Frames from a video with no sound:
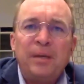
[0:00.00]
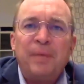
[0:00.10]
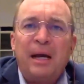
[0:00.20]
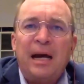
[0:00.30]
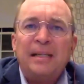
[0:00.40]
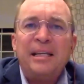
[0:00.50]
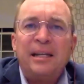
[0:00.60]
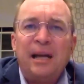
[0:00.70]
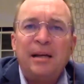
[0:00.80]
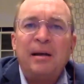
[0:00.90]
I, I, did
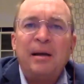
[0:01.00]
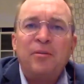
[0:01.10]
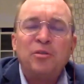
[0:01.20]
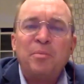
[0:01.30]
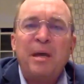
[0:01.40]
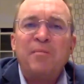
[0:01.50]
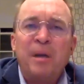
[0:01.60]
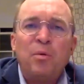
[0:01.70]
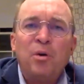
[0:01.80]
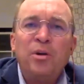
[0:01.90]
it. I, I, was a man of
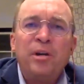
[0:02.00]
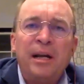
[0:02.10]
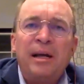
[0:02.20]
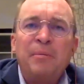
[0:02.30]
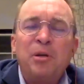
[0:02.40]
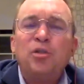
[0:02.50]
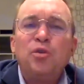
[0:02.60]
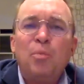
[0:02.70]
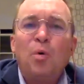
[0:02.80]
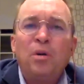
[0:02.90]
my word, and I, am going to do
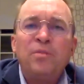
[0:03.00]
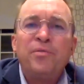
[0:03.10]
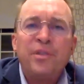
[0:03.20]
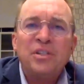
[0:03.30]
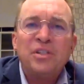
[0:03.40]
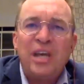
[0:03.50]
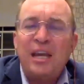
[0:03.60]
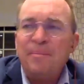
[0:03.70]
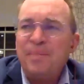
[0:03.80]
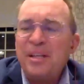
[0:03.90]
more of the
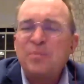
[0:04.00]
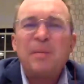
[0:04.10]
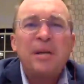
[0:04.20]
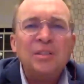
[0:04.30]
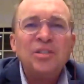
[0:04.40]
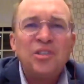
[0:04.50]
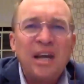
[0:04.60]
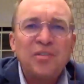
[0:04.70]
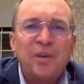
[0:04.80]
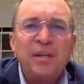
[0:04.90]
same. It's probably
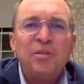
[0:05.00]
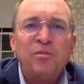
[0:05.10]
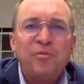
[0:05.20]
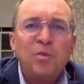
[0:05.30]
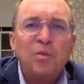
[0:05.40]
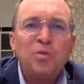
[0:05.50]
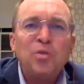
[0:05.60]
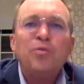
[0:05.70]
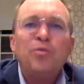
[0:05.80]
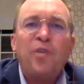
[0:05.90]
unsatisfying to folks who
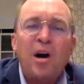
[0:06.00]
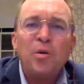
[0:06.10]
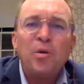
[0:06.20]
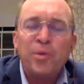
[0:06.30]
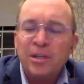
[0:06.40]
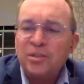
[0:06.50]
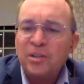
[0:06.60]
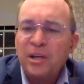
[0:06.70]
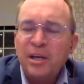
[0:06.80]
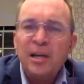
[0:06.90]
follow this,
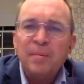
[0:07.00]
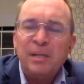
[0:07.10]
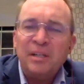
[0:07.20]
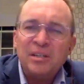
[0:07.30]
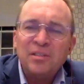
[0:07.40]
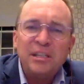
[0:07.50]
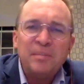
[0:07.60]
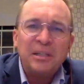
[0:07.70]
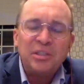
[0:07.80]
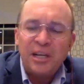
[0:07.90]
but it does lead to my
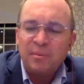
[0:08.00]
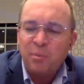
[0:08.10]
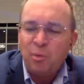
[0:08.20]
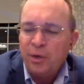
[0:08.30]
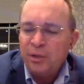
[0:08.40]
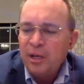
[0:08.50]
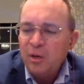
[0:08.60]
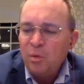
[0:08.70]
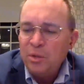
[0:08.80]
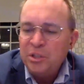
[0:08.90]
second point,
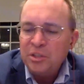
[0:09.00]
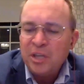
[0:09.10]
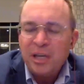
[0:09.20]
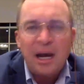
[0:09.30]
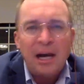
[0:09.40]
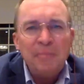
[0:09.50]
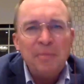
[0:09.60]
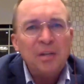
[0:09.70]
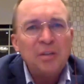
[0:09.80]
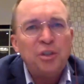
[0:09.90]
which is that I'm
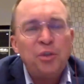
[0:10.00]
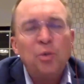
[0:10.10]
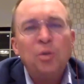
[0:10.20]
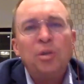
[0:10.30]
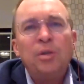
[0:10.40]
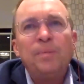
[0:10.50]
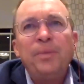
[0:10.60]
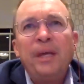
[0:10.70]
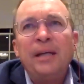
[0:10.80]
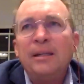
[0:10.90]
not sure
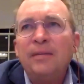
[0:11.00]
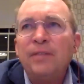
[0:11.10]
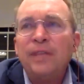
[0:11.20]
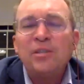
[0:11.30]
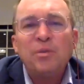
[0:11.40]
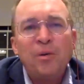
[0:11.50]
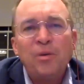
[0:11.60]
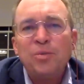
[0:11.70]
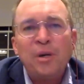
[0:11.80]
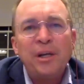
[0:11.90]
that that's what
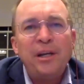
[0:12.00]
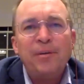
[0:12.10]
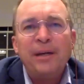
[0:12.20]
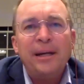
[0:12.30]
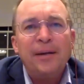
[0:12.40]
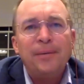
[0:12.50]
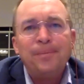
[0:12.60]
voters want to hear right now.